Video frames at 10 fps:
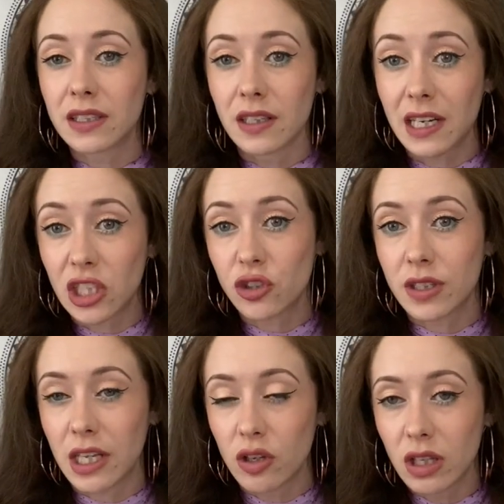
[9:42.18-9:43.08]
country
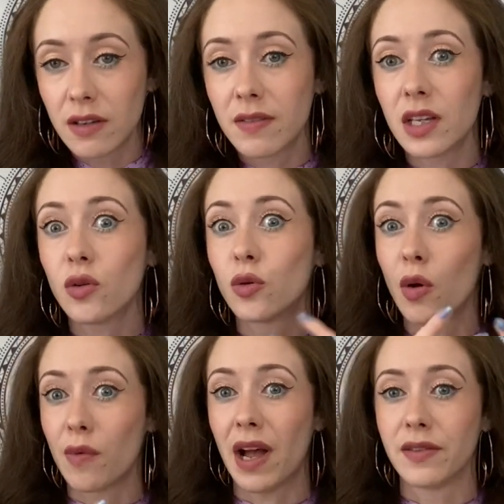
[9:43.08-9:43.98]
that you live in or
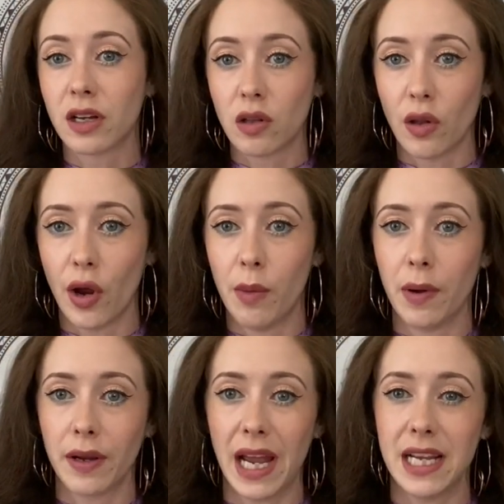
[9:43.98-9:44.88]
around the globe.
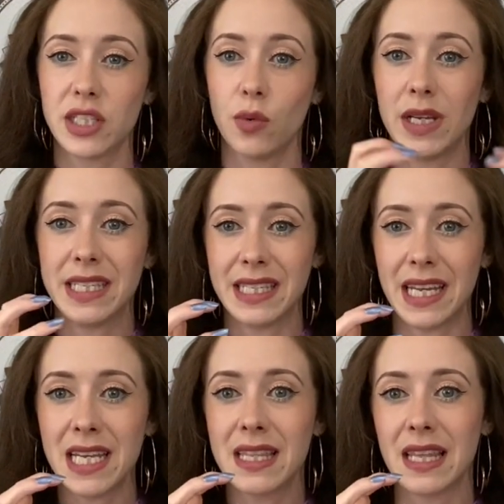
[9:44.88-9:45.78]
Okay, so we
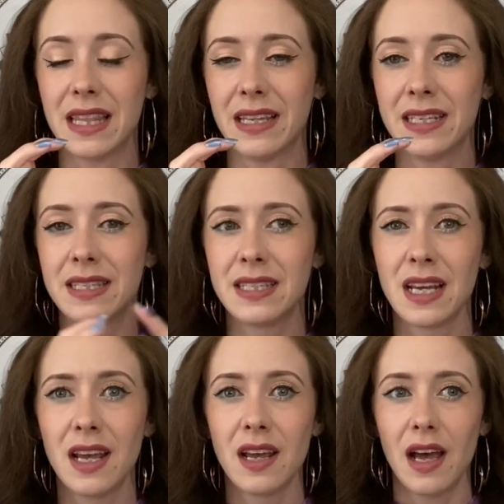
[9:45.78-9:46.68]
see that this
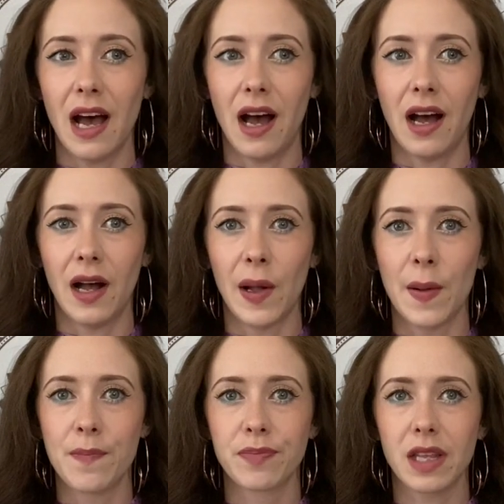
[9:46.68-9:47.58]

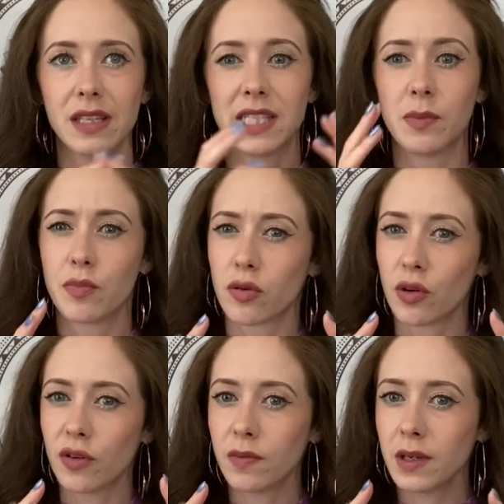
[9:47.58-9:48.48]

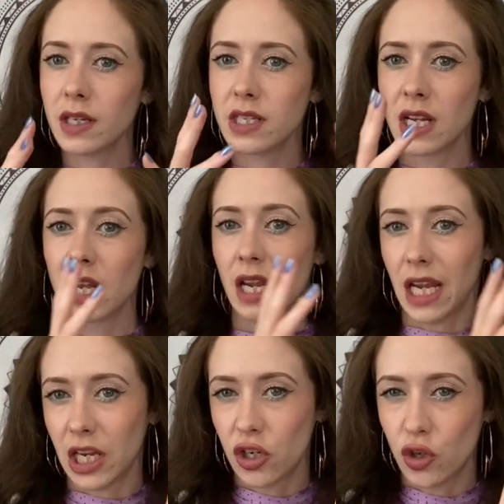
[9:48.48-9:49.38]
improvement
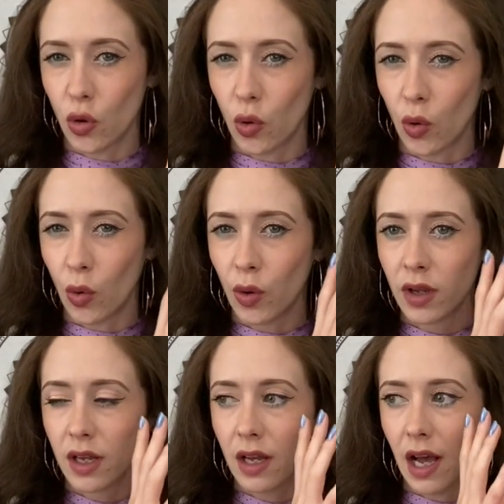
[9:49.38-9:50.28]
in your
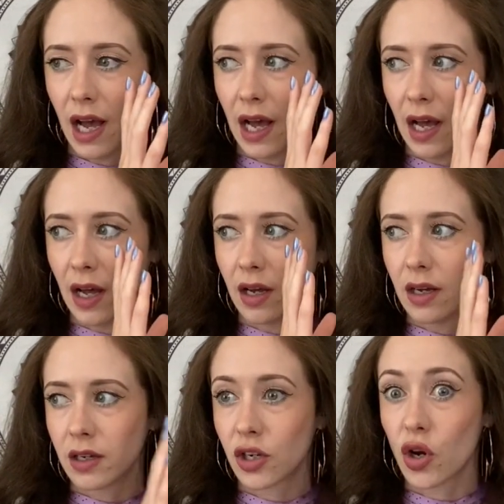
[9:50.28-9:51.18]

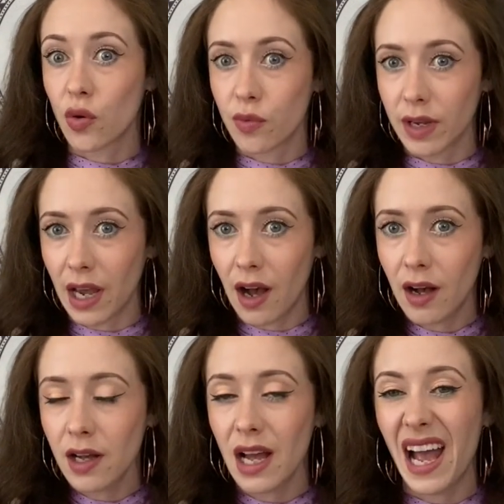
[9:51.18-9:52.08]

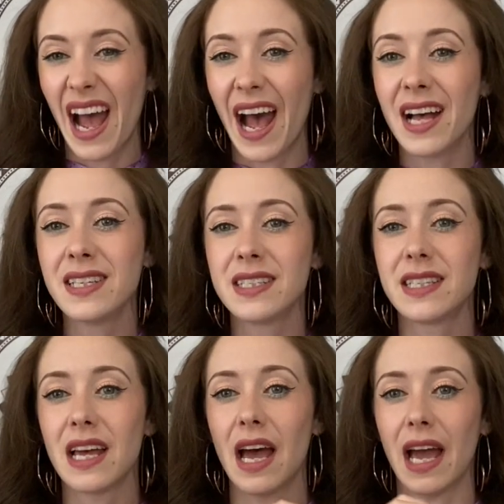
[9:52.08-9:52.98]
career has
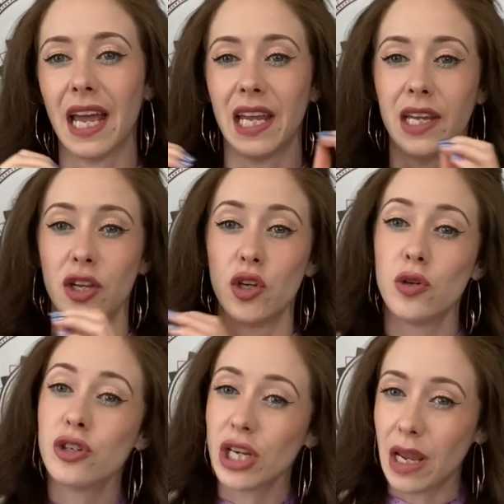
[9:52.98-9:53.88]
a
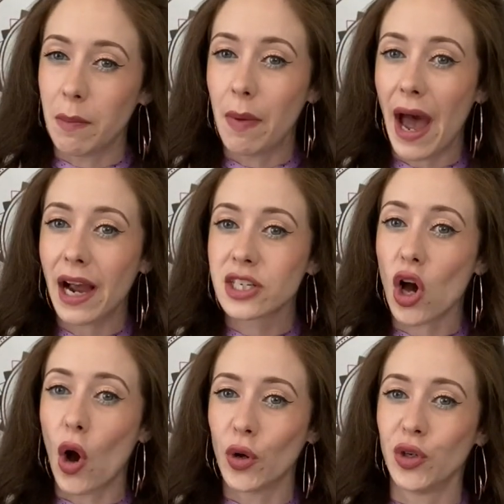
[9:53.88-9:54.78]
huge impact
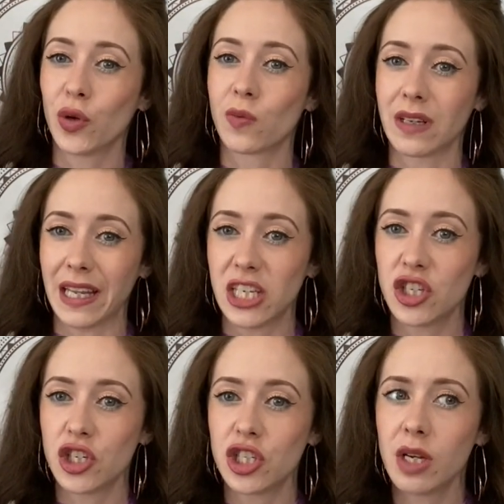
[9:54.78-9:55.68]
on your
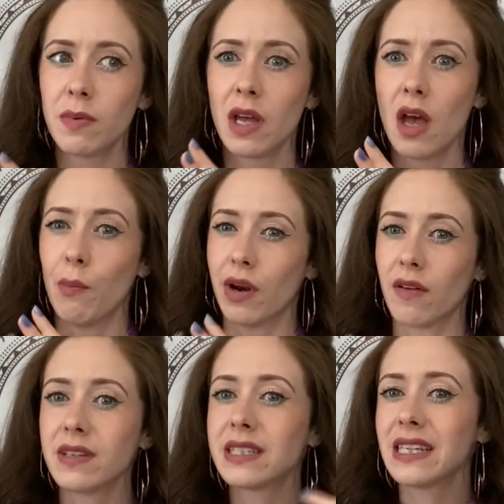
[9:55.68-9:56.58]
relationship but
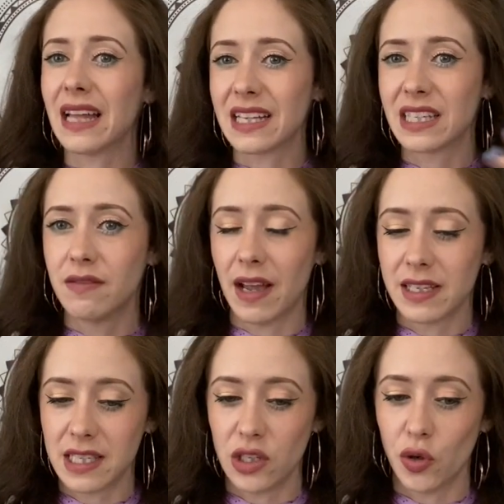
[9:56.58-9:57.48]
obviously that's
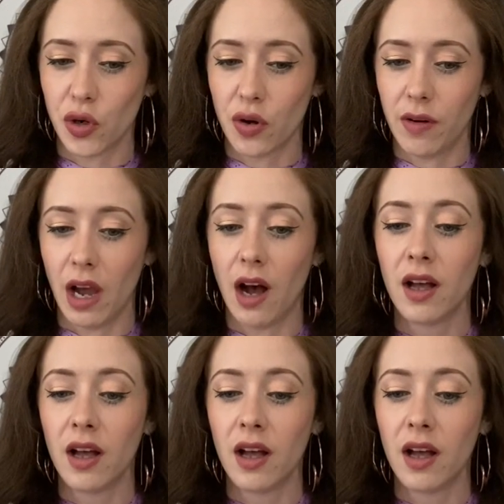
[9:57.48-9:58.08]
advancing your career.